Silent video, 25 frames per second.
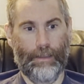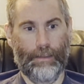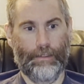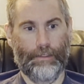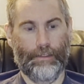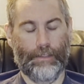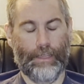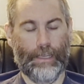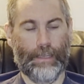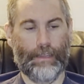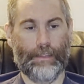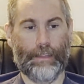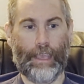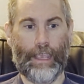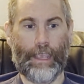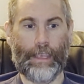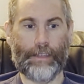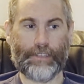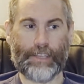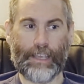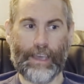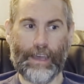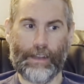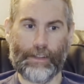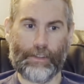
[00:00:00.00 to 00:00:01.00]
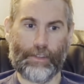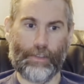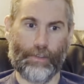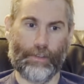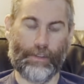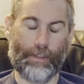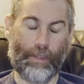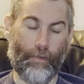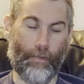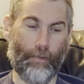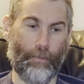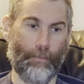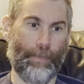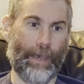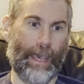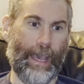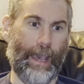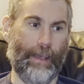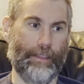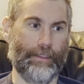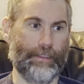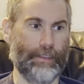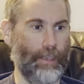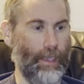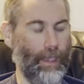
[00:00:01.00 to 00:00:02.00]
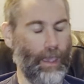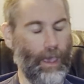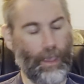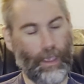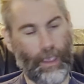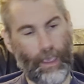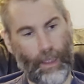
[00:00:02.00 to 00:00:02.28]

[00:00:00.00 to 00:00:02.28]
they each kind of took different paths. Like I